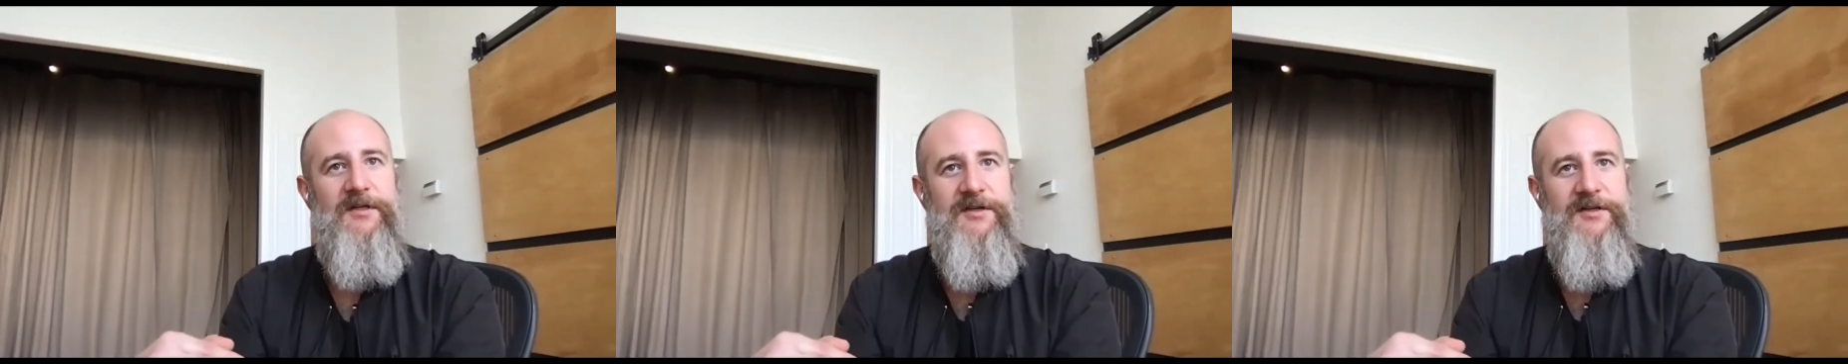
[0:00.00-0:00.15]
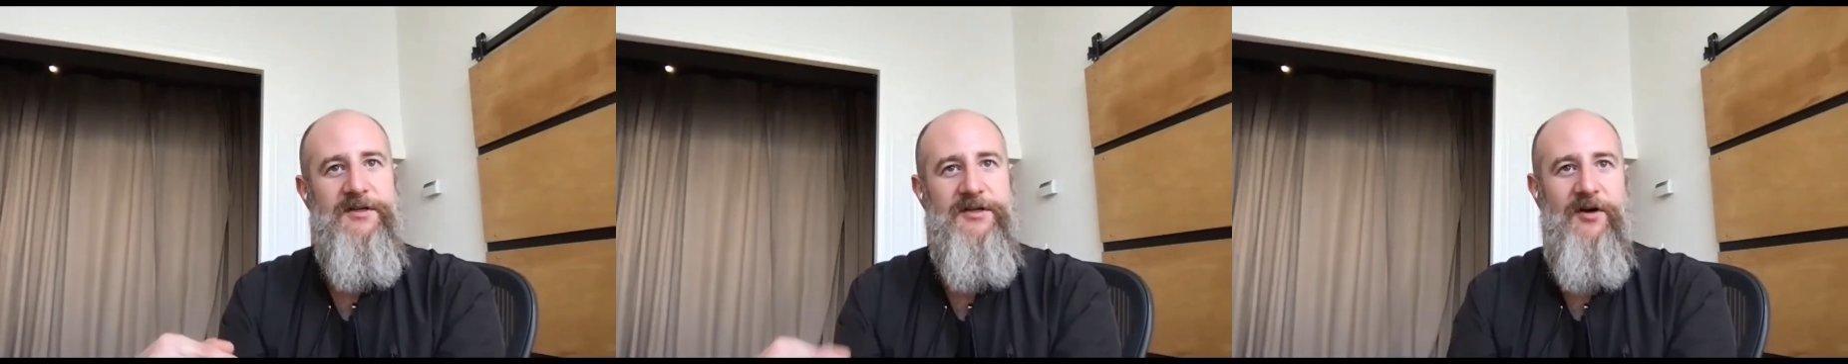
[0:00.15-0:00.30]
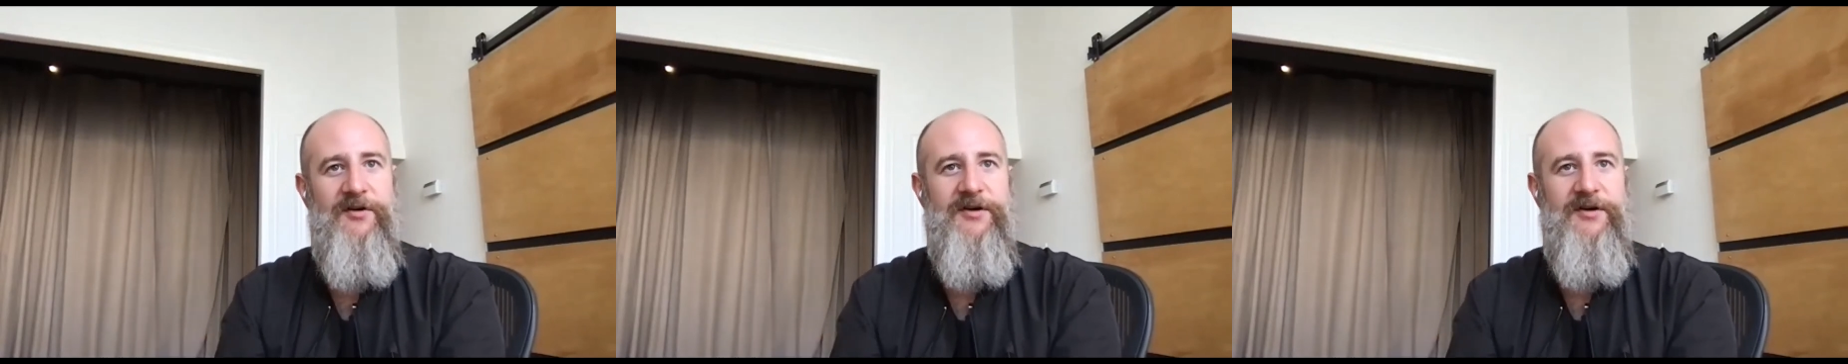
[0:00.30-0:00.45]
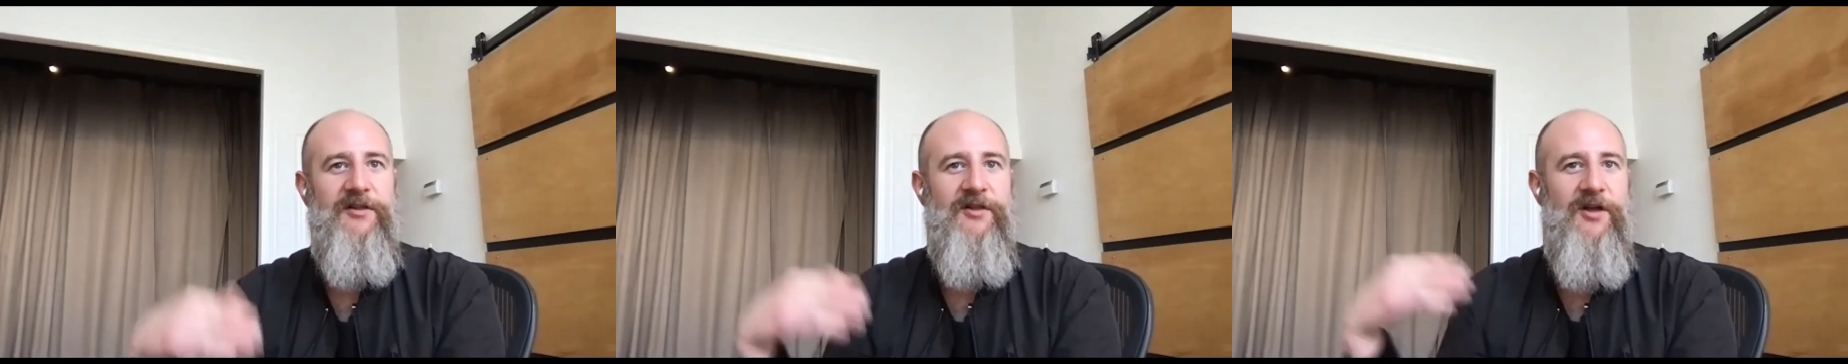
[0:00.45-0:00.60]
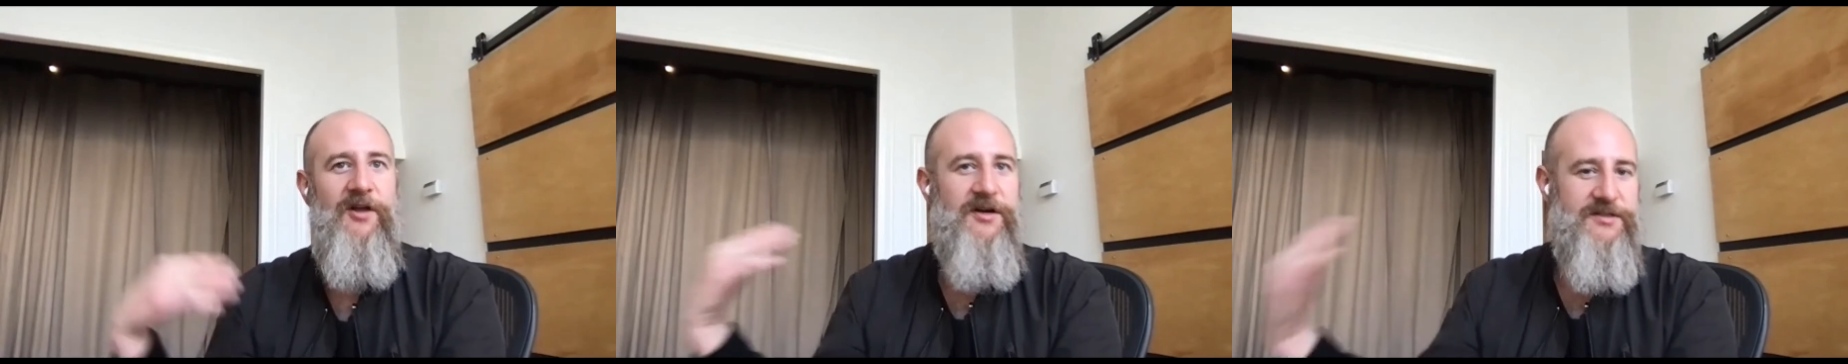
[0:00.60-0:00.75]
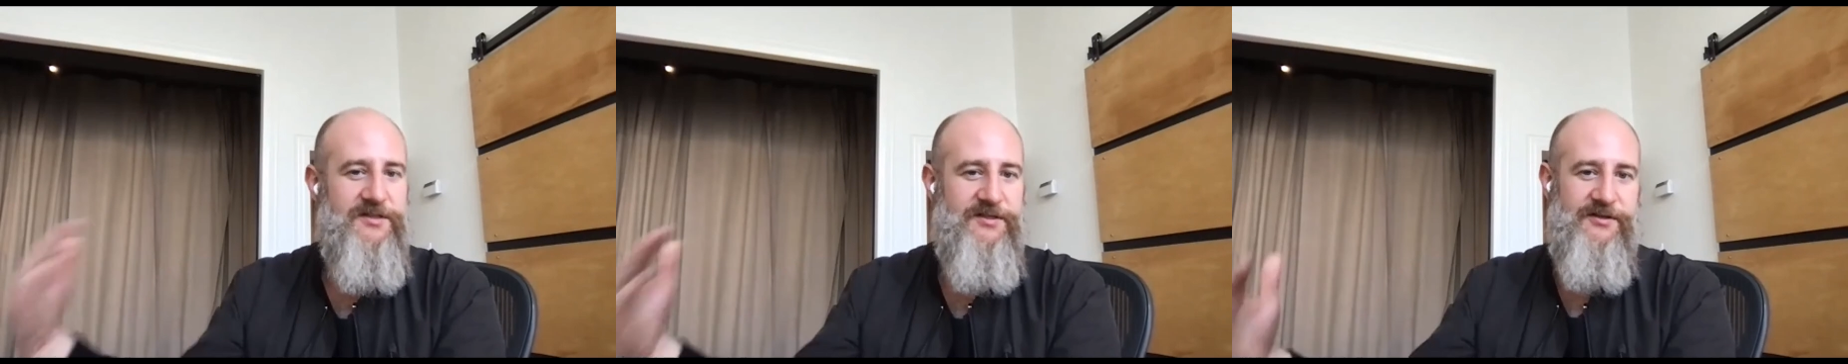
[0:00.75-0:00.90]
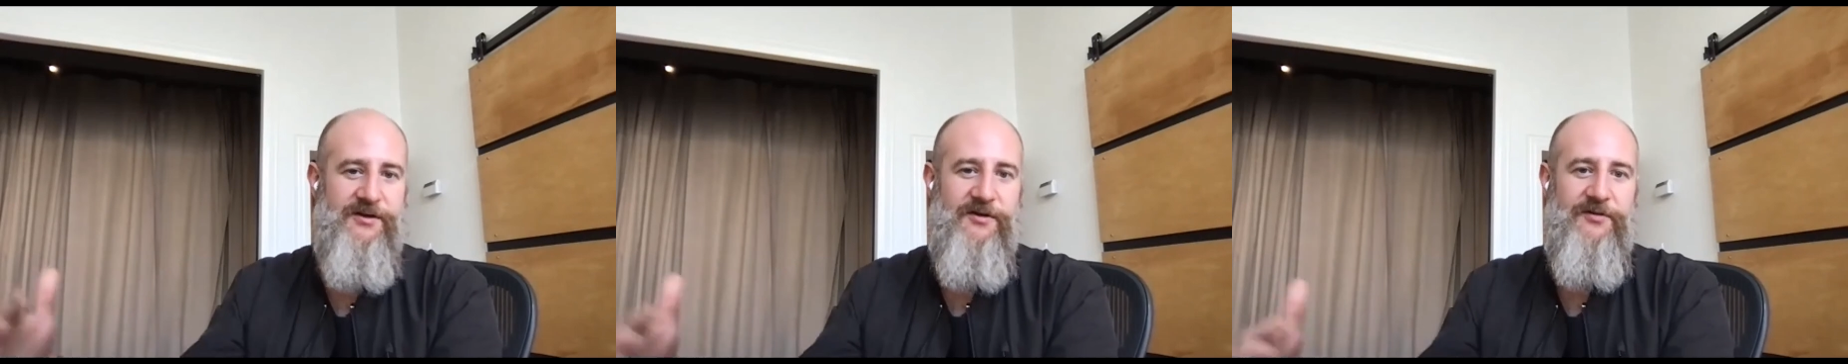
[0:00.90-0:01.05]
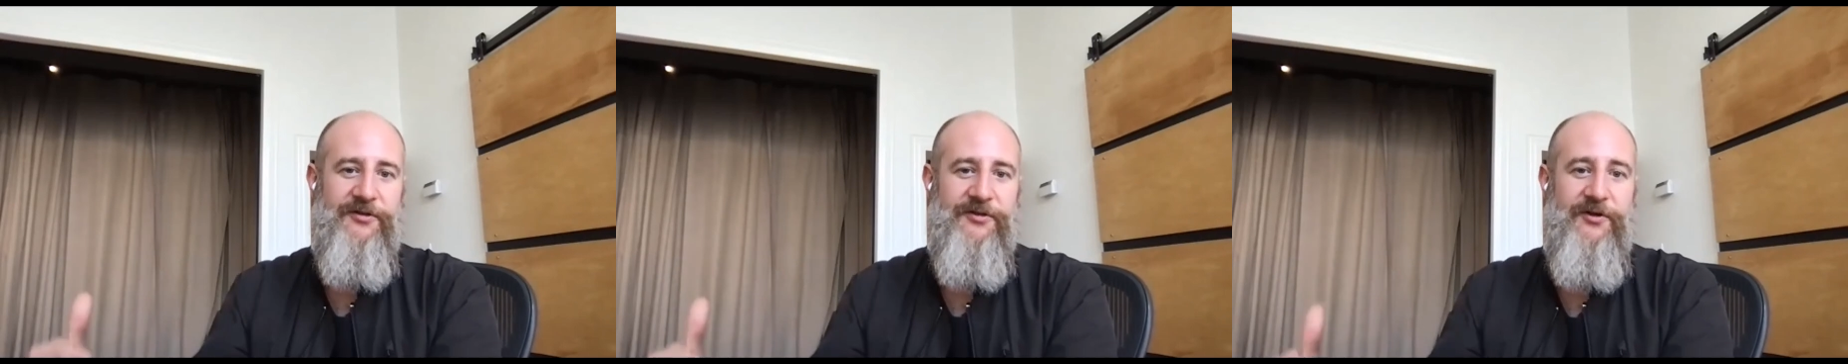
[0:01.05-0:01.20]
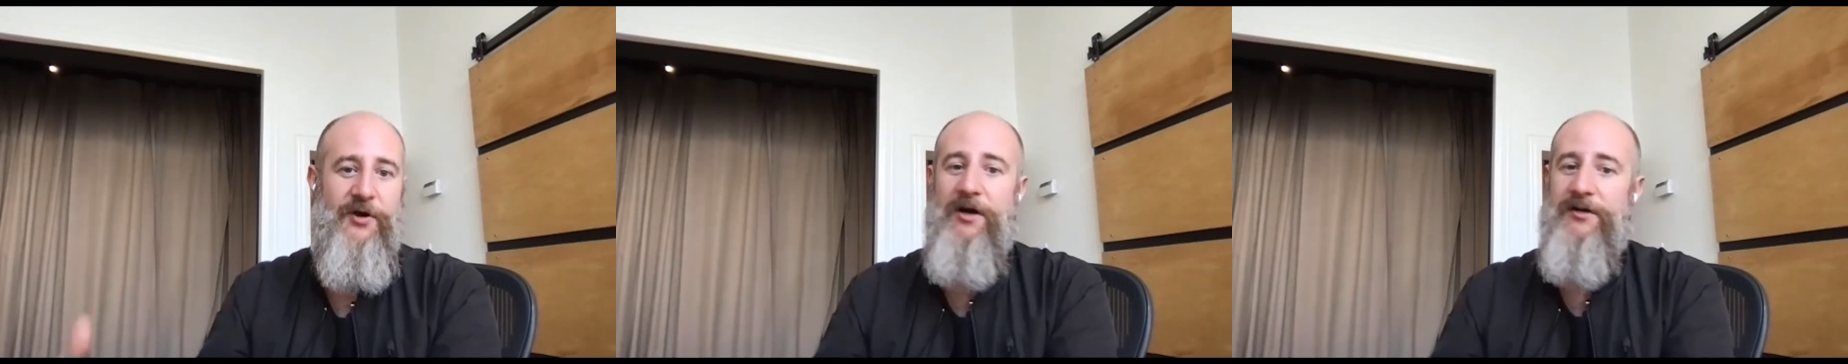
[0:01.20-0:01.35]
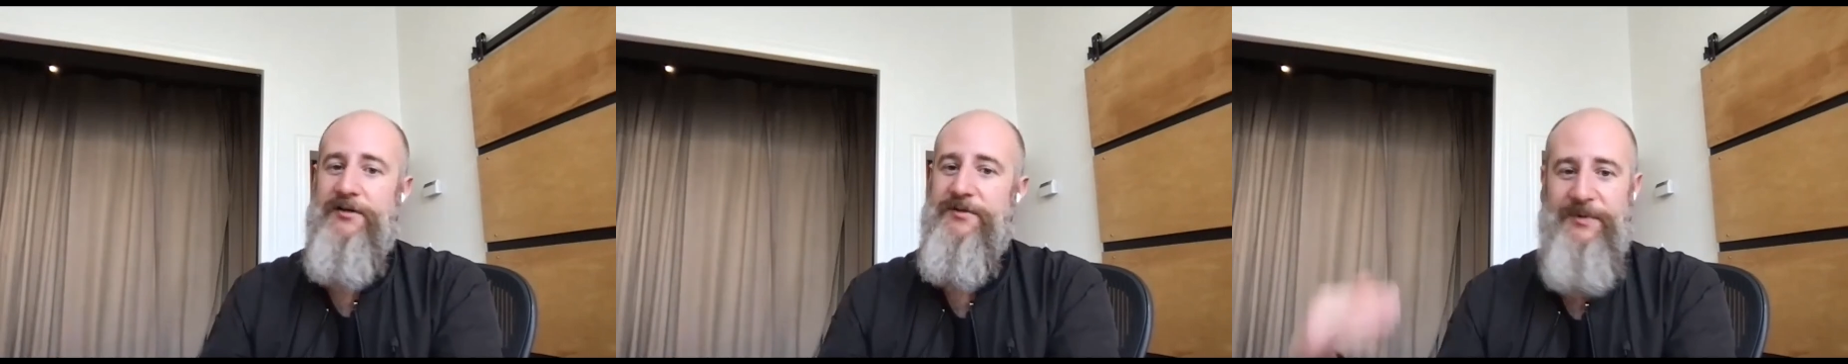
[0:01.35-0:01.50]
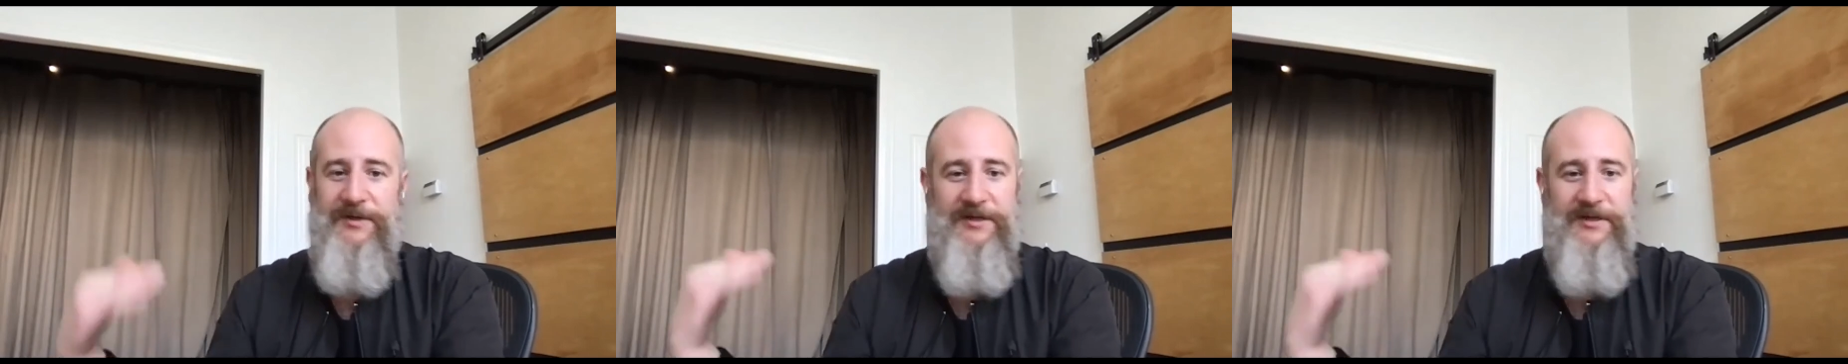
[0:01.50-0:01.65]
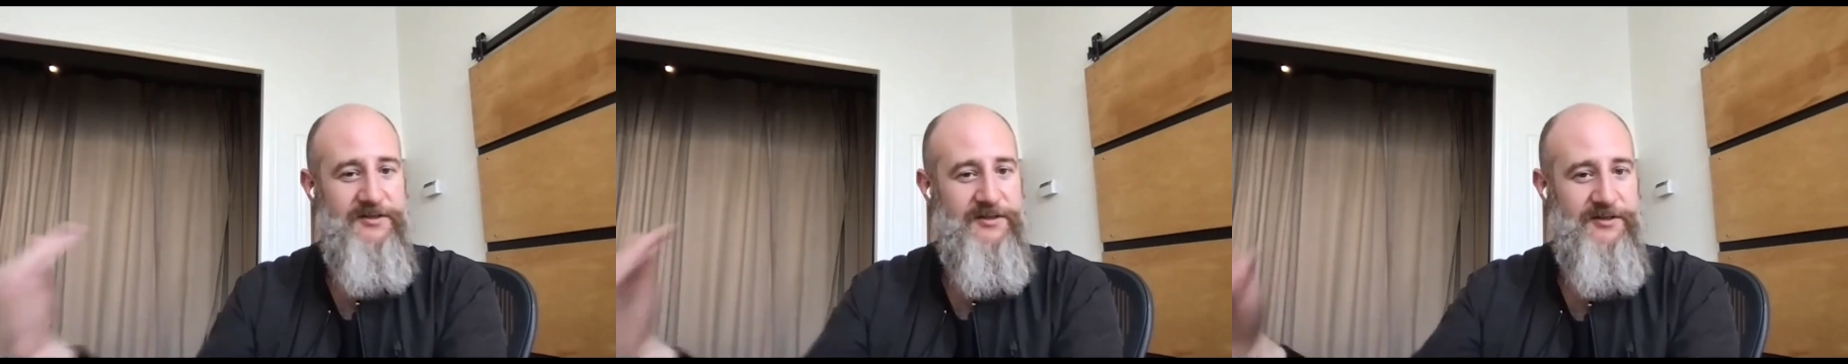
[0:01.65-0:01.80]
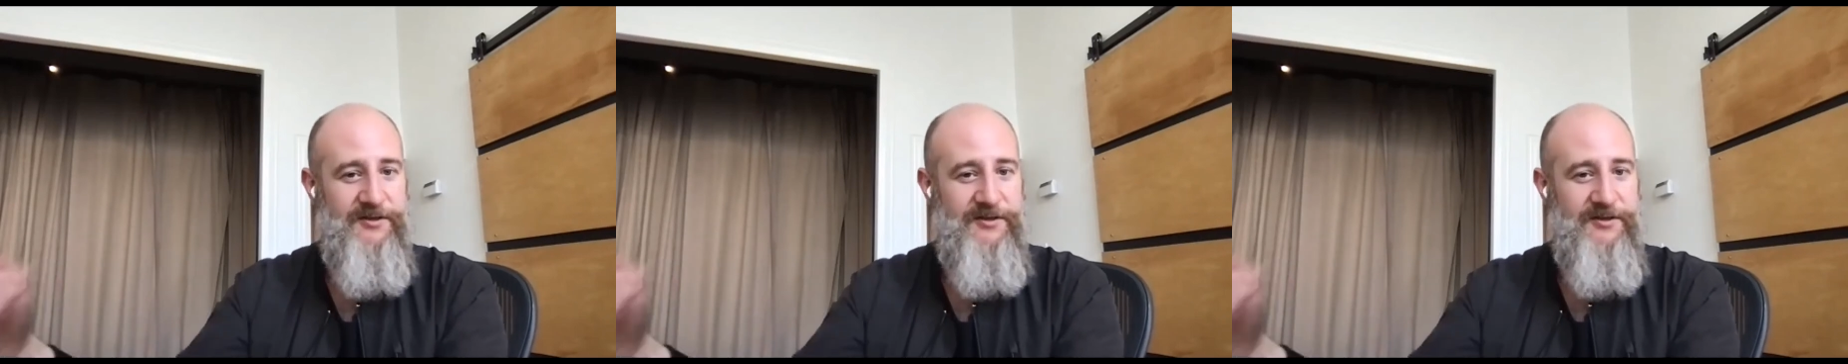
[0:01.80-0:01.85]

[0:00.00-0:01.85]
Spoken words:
you don't get lost in your own thoughts because